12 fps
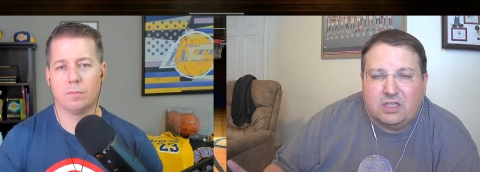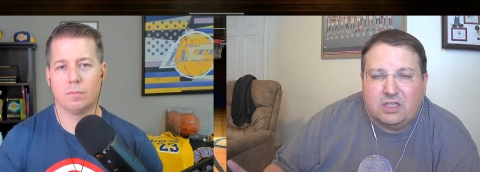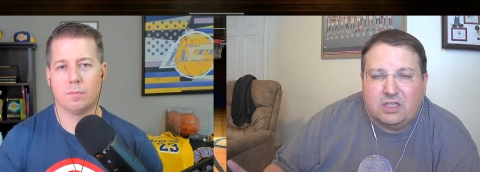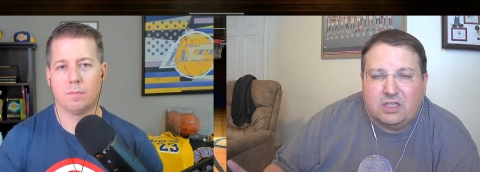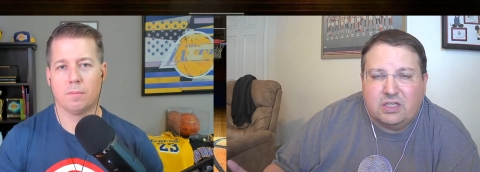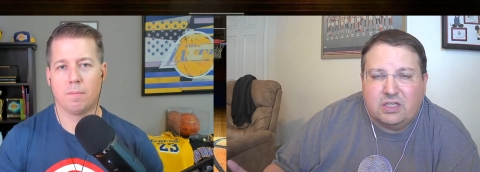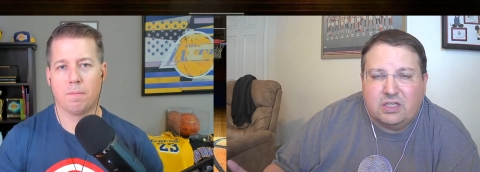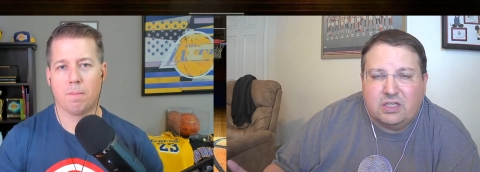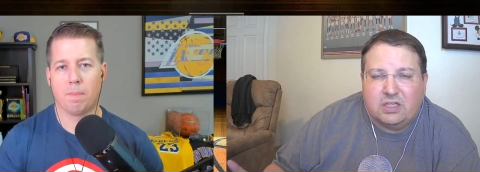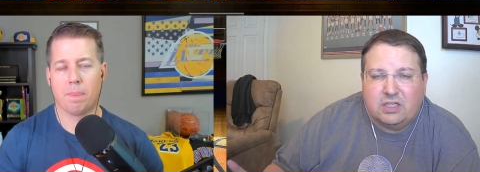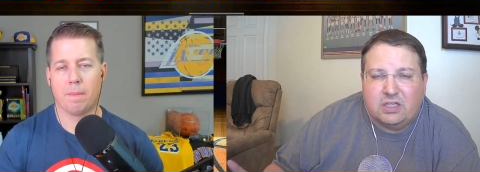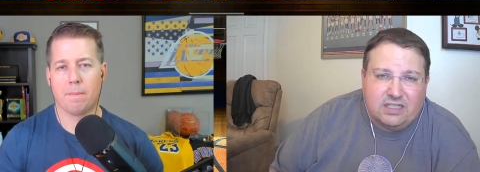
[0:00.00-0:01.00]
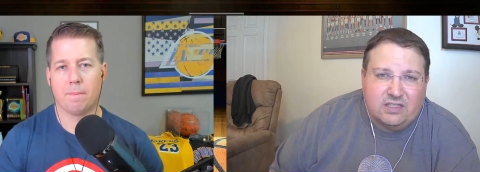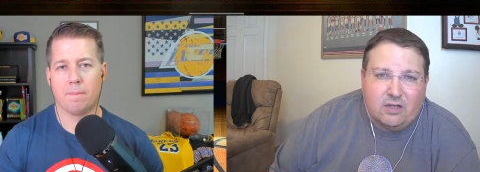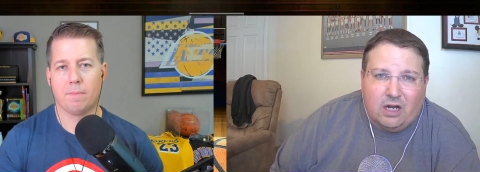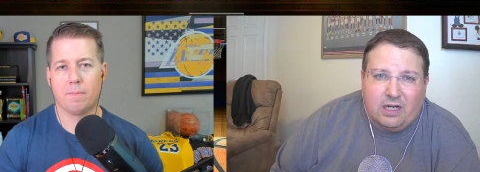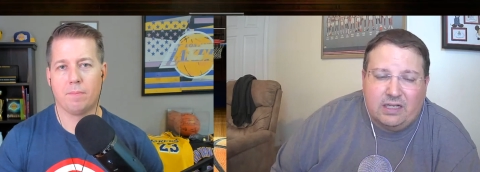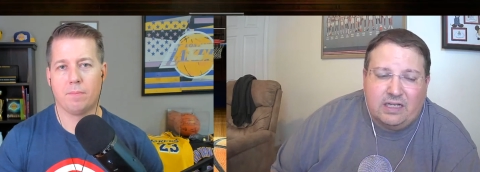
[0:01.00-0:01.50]
Speaker 1: So yeah, this is
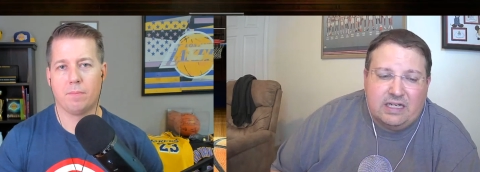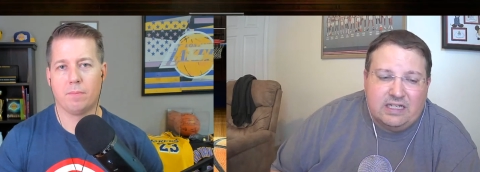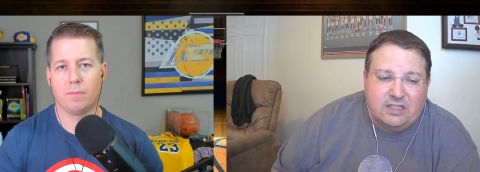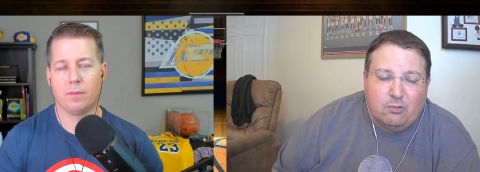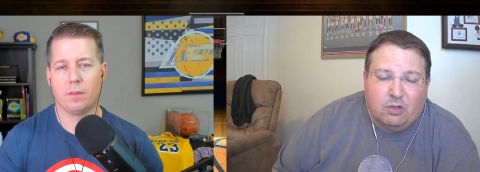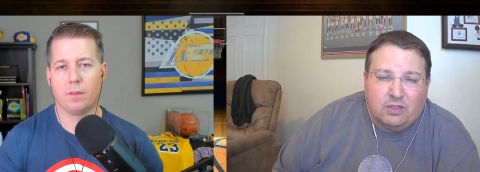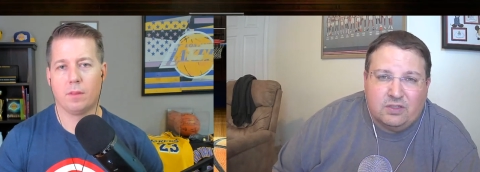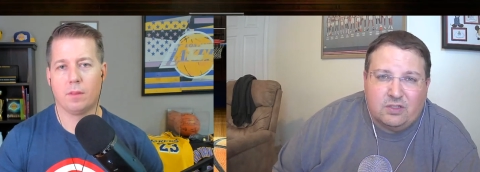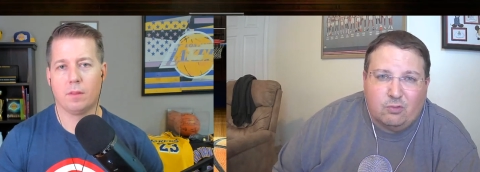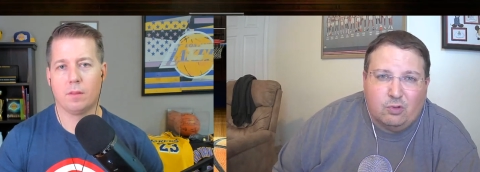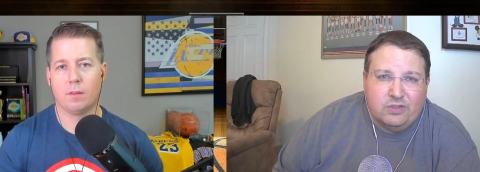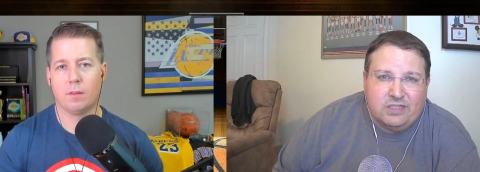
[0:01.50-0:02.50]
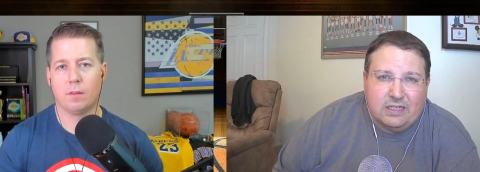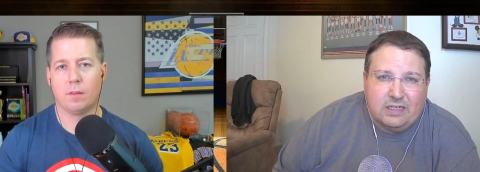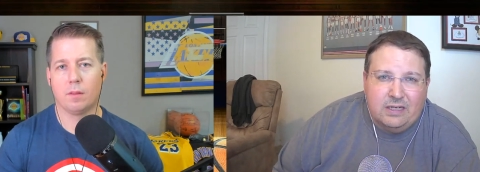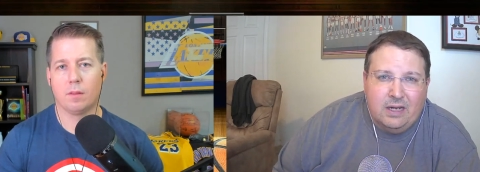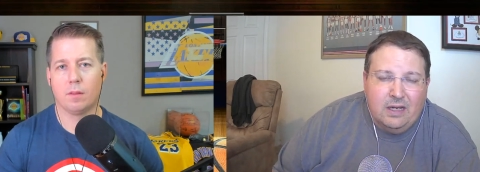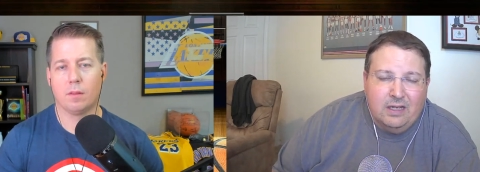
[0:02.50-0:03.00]
not an easy one. So we'll
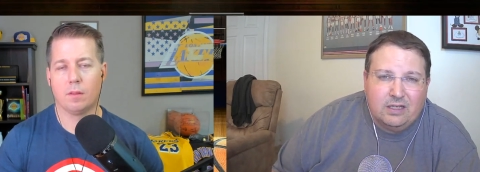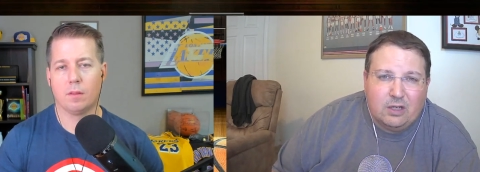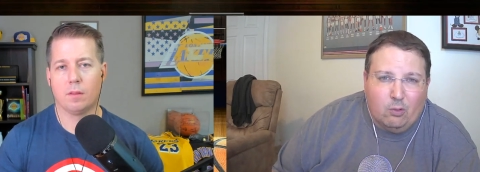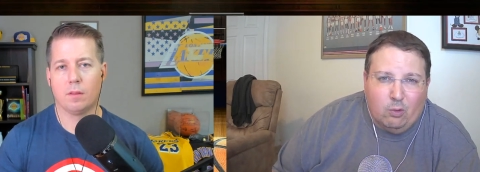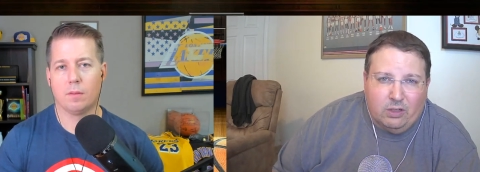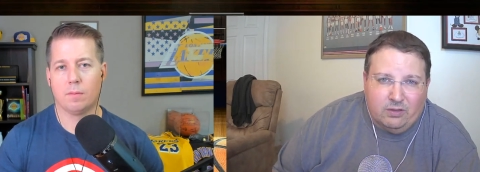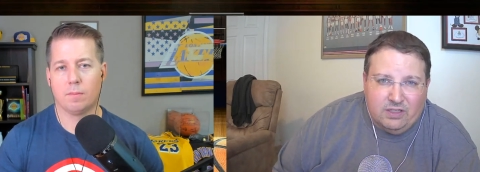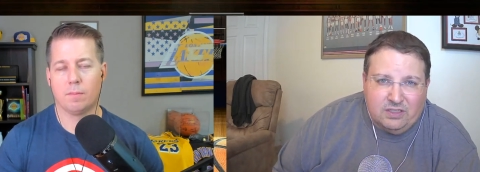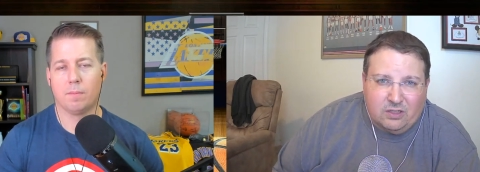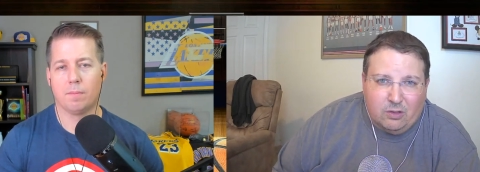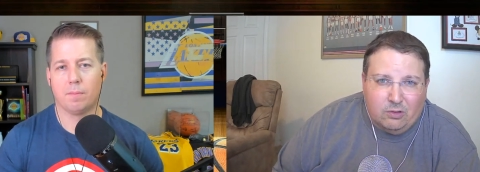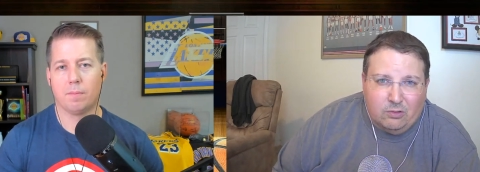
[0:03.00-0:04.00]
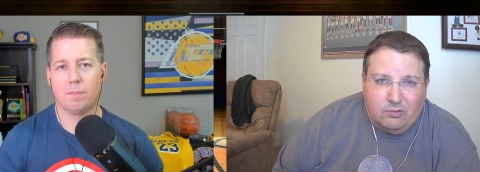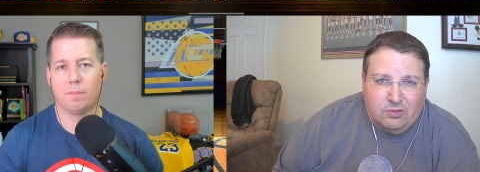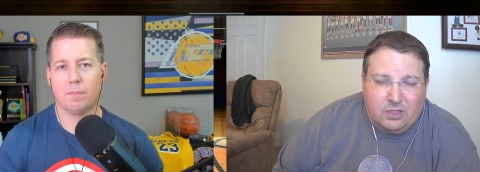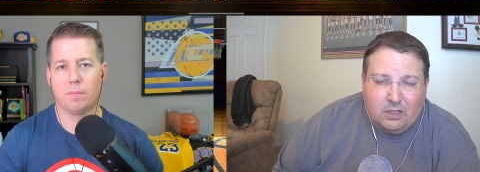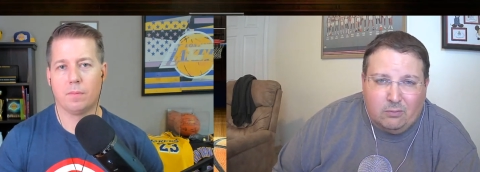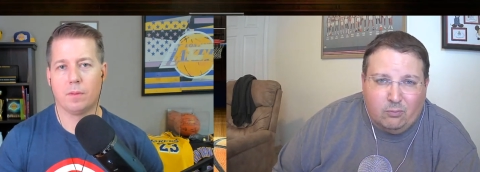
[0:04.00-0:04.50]
see you know where this
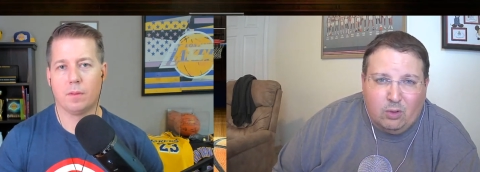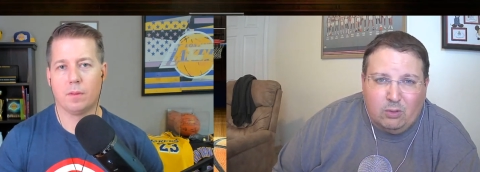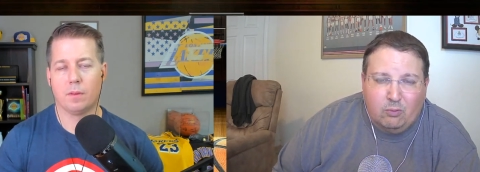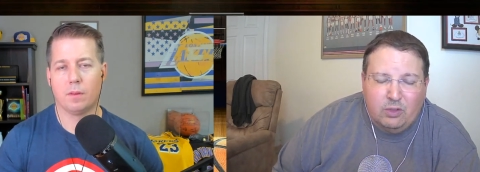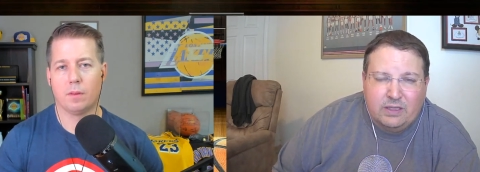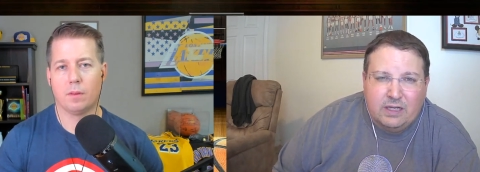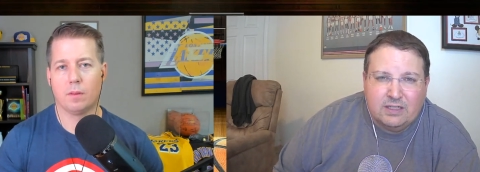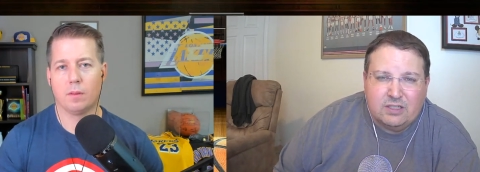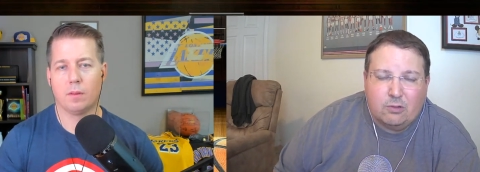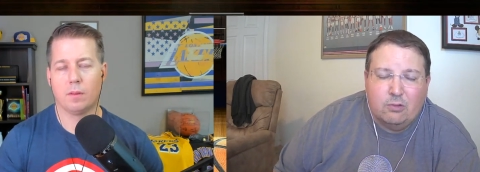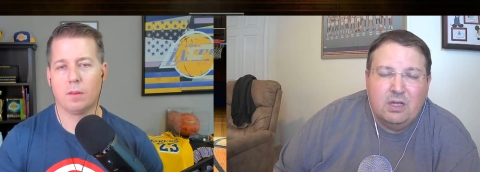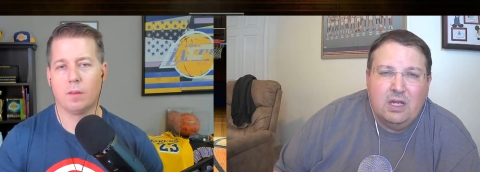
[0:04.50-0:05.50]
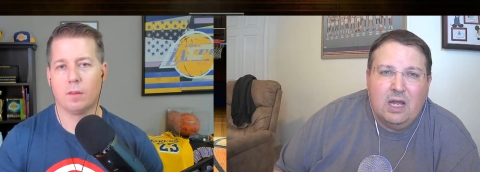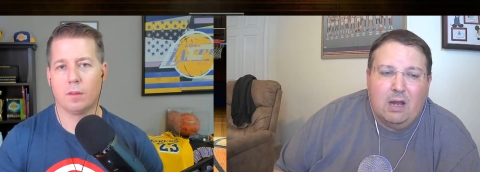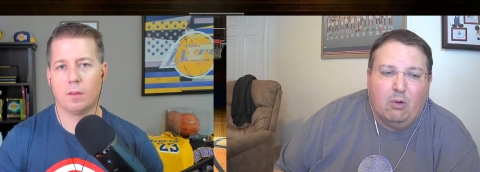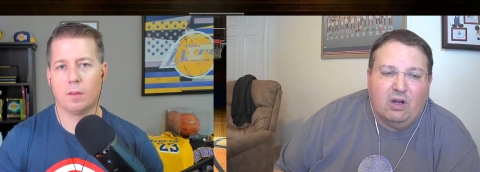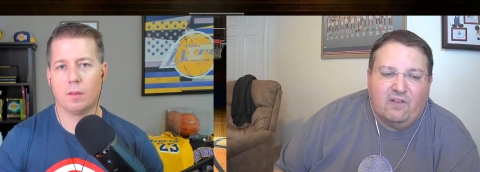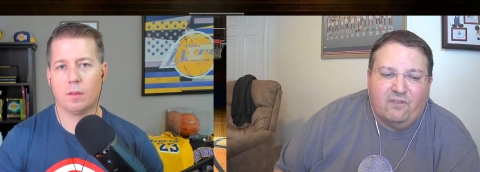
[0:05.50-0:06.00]
goes um with, with this. So
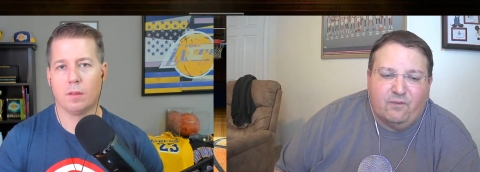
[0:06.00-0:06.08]
I want to